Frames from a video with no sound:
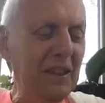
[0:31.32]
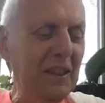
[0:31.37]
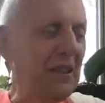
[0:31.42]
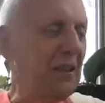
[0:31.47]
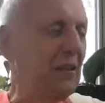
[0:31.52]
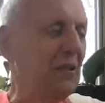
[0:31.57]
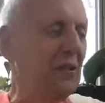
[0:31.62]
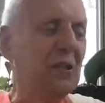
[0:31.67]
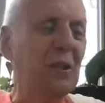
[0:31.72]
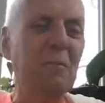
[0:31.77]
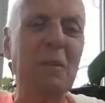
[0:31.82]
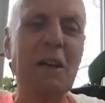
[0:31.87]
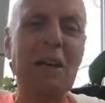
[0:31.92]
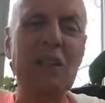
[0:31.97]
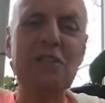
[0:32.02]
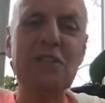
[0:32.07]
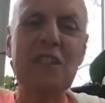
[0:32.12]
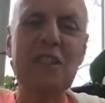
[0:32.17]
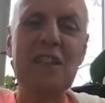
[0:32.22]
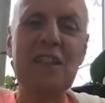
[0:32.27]
Thank you so
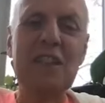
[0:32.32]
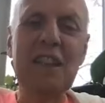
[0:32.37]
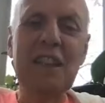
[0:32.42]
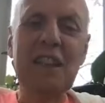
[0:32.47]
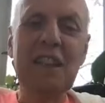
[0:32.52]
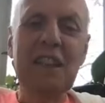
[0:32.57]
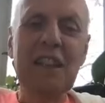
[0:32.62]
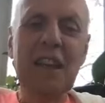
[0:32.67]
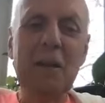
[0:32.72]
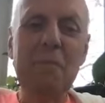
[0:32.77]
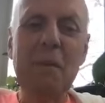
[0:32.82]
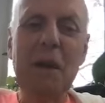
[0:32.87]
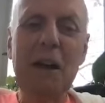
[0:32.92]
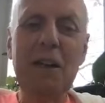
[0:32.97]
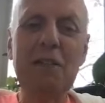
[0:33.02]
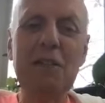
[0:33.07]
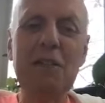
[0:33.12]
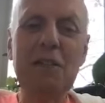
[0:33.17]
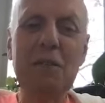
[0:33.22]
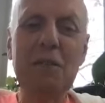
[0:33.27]
much. And I'm
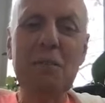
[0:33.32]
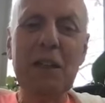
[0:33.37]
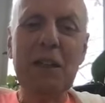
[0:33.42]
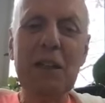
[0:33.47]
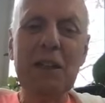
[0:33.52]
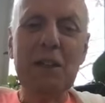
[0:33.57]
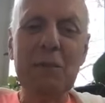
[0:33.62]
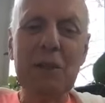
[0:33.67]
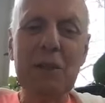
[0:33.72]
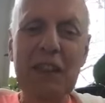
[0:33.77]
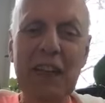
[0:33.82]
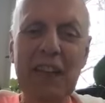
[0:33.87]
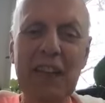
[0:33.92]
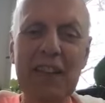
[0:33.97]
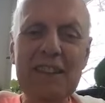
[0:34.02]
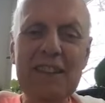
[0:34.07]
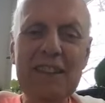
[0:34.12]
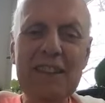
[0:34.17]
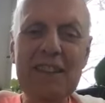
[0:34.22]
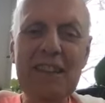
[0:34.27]
honored to be here with you.
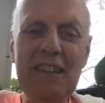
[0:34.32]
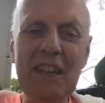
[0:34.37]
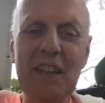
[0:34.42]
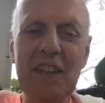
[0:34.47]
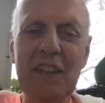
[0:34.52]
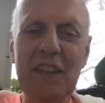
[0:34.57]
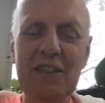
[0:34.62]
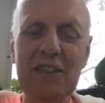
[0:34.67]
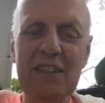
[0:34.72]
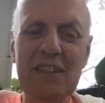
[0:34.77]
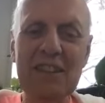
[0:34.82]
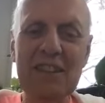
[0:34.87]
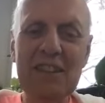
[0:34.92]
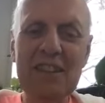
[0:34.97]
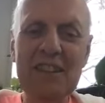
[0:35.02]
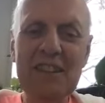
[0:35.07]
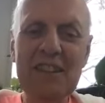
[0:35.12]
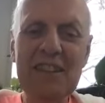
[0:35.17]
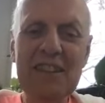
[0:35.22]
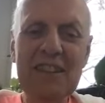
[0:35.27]
I'm honored. Yeah.
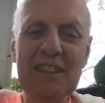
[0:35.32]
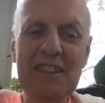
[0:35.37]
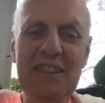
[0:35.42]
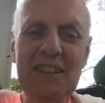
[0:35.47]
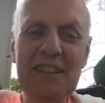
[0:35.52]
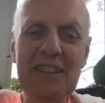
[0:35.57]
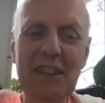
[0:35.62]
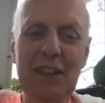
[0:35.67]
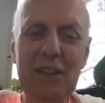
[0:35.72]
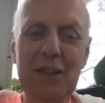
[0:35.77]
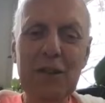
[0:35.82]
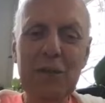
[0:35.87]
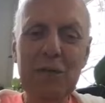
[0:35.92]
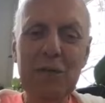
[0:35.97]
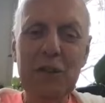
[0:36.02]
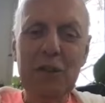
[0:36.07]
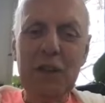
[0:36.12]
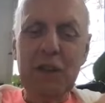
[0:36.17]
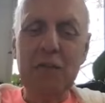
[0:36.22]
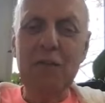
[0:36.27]
It's thank
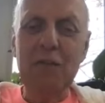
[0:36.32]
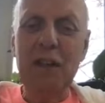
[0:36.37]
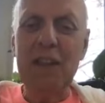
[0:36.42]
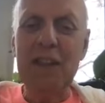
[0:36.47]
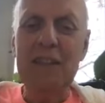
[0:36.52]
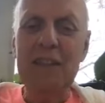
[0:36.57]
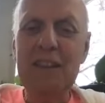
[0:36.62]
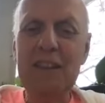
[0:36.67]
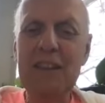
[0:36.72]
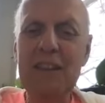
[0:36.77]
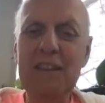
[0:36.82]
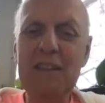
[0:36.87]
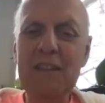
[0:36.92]
very, um,